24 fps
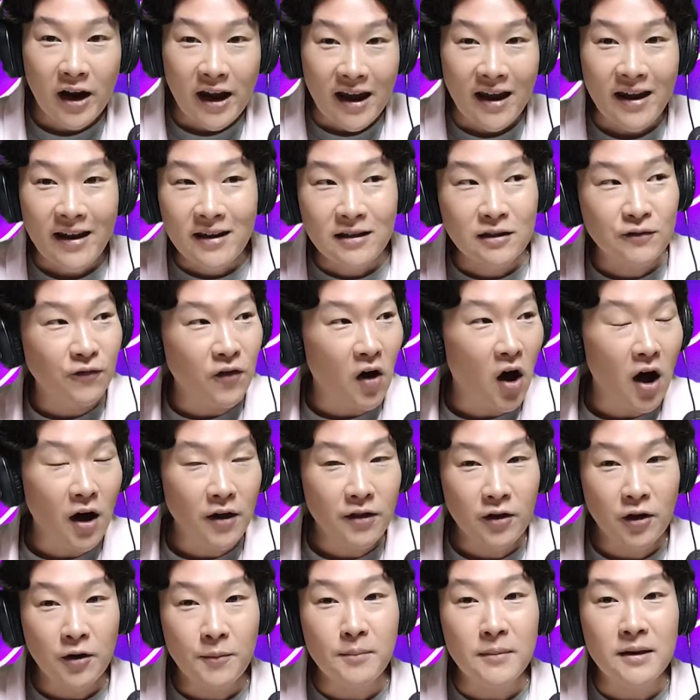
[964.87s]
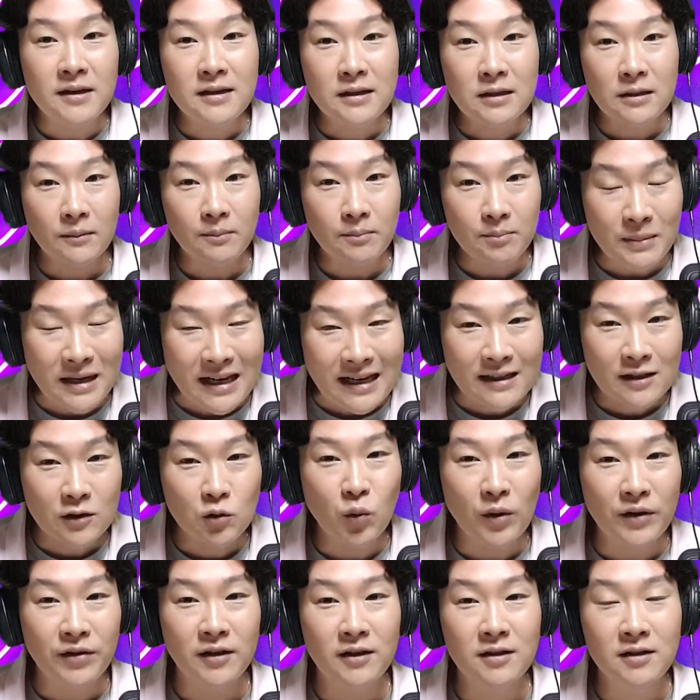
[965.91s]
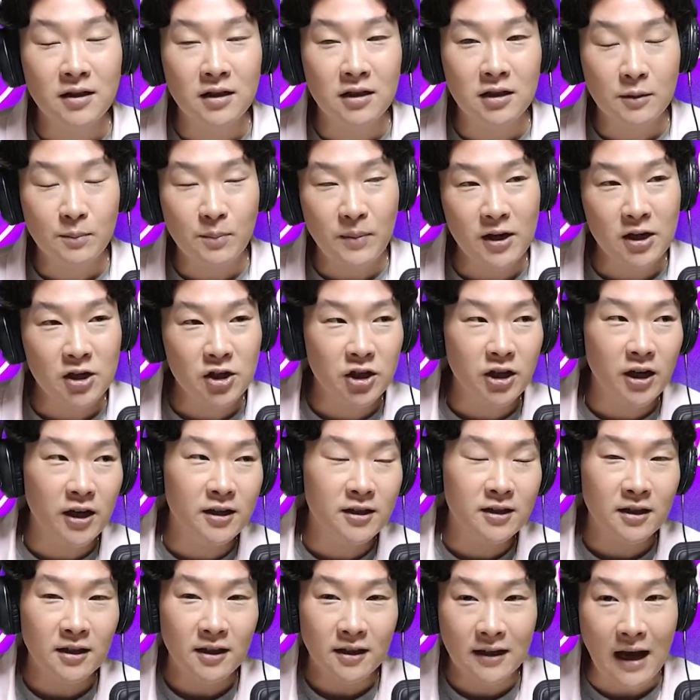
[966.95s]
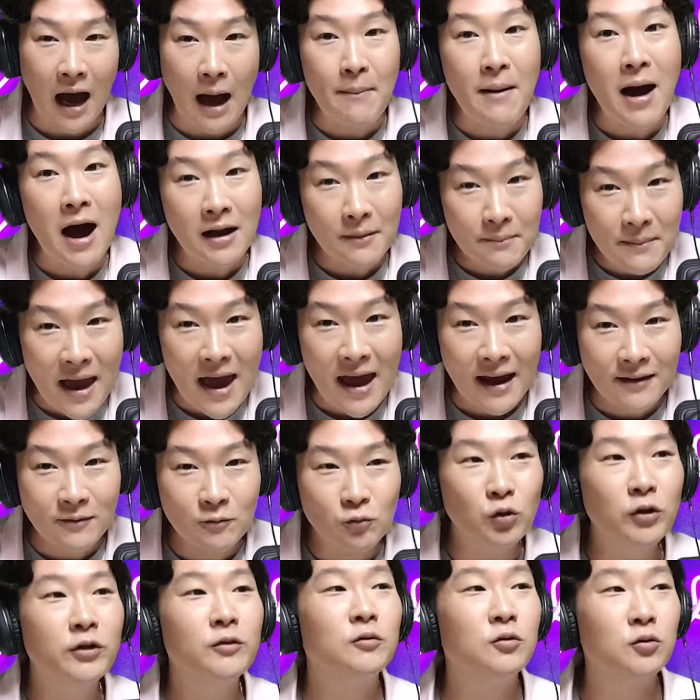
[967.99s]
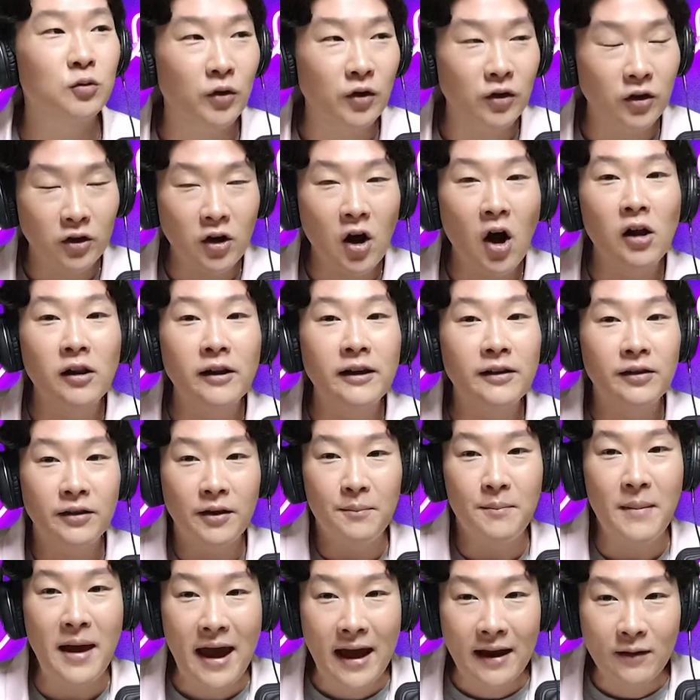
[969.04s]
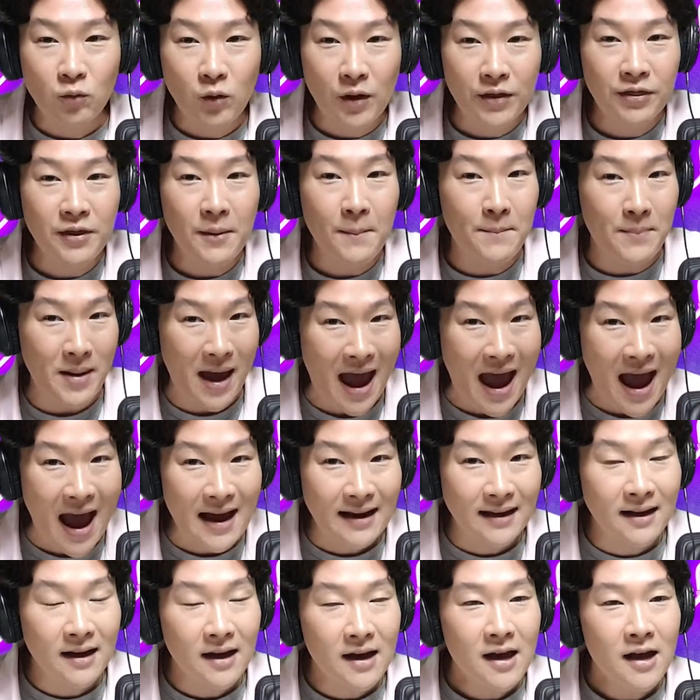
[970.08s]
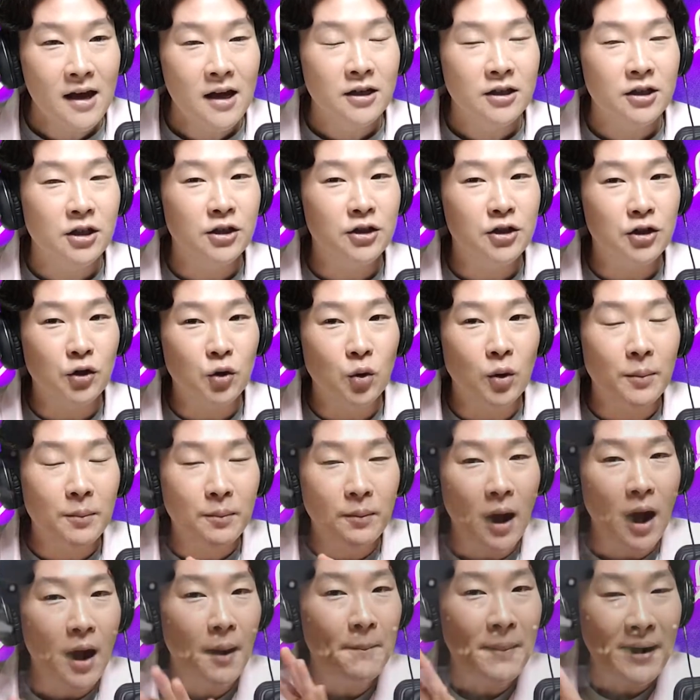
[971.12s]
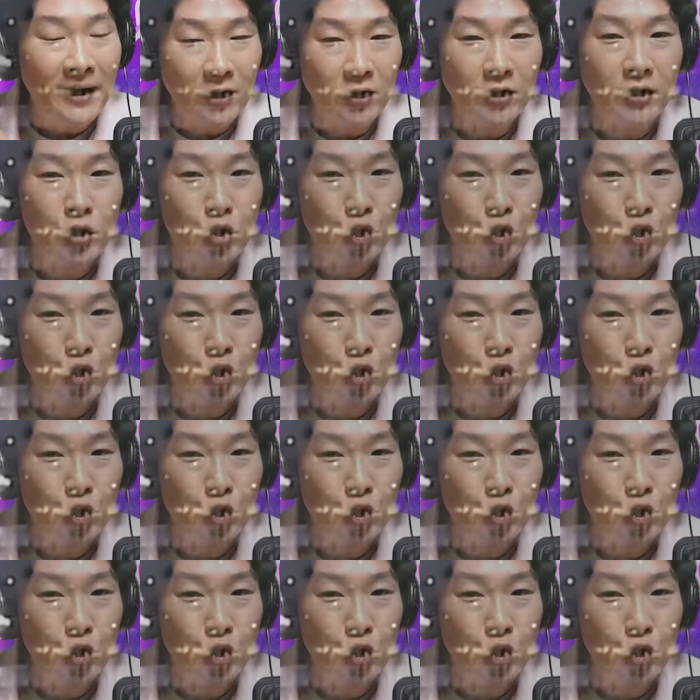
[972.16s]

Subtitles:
A's father meets with the suspicious kabang man, which they're calling the man with the bag, to do an apparent